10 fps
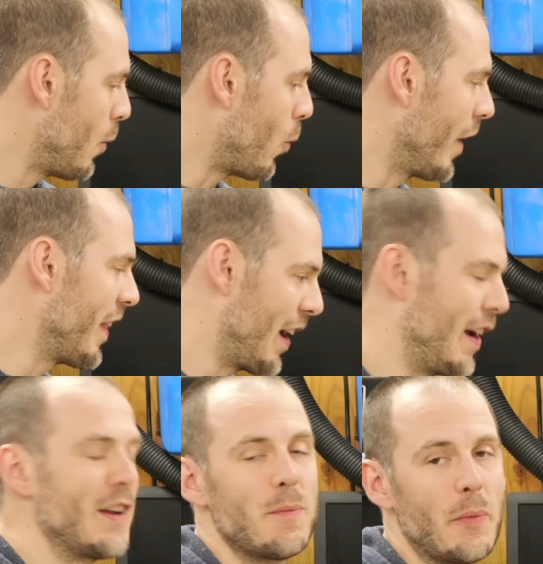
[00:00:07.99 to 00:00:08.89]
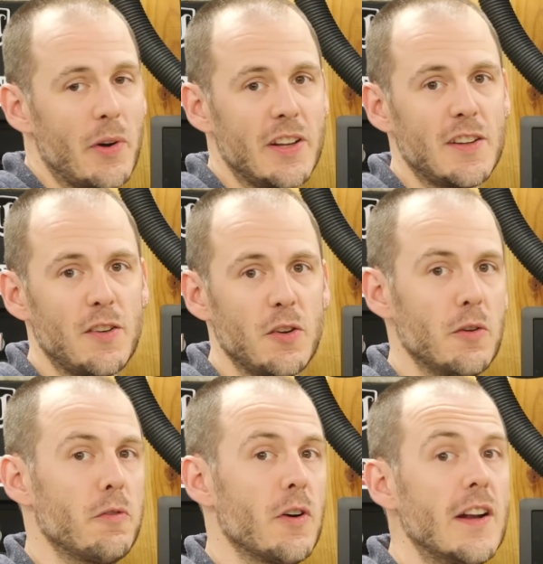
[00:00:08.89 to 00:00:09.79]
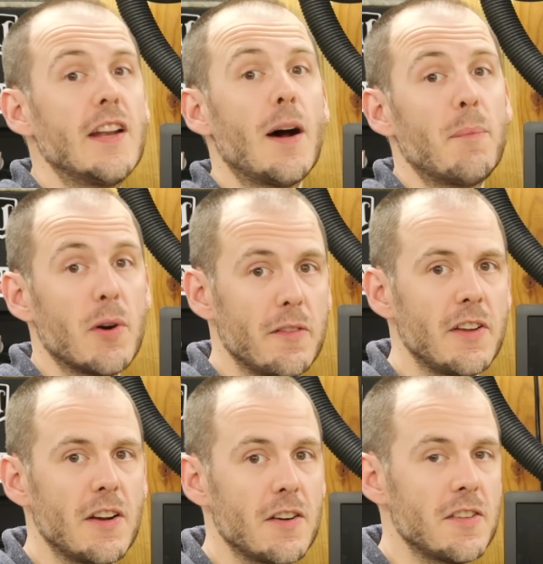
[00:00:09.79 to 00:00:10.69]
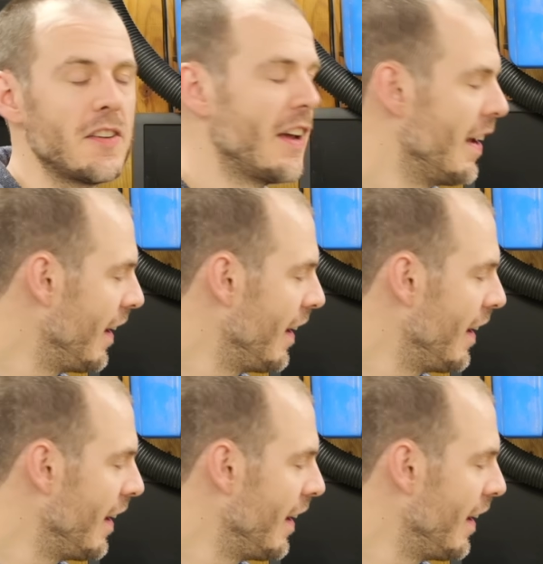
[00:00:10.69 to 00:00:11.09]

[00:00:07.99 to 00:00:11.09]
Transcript: one that I have been wanting to do for a number of years,